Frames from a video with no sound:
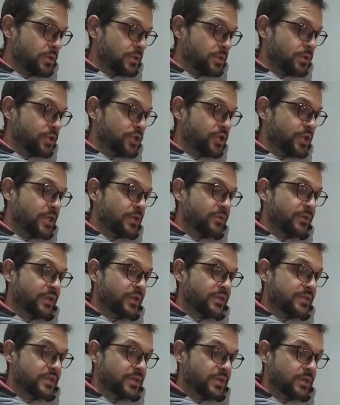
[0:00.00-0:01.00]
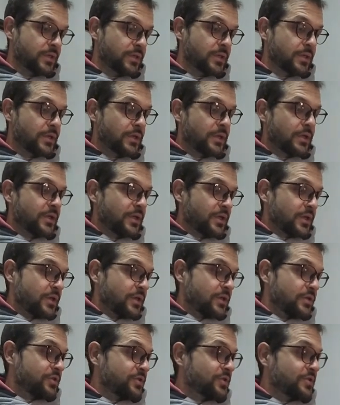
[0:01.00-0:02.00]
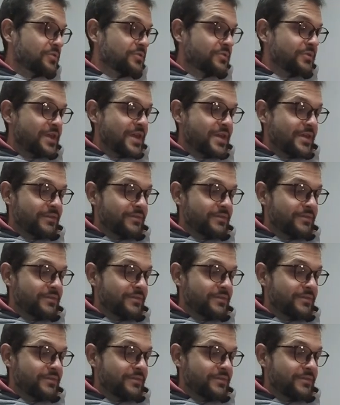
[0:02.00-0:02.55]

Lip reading: chainring set. So yeah,